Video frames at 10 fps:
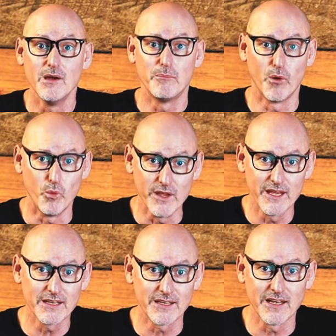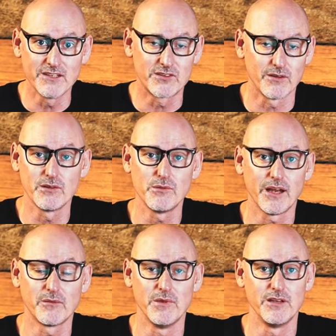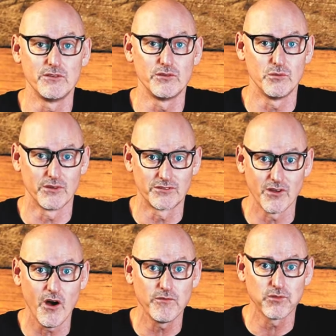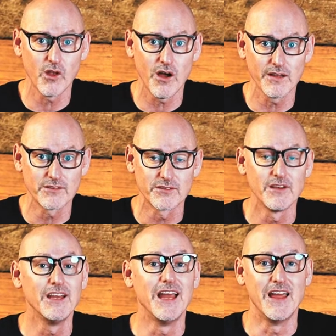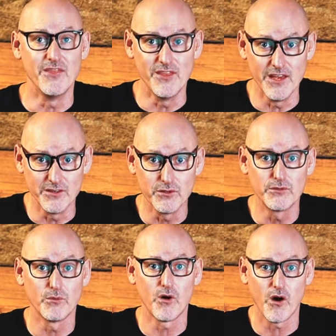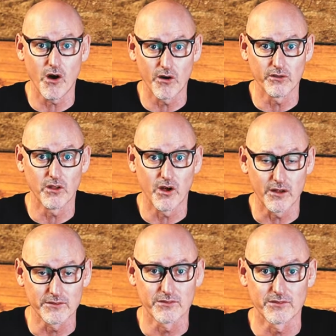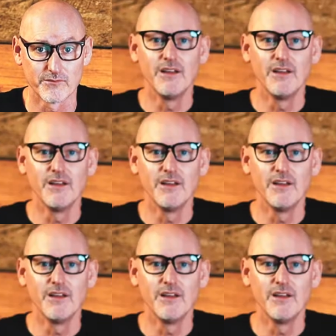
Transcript: But we again generally recommend you do a soft launch and then you do a hard launch.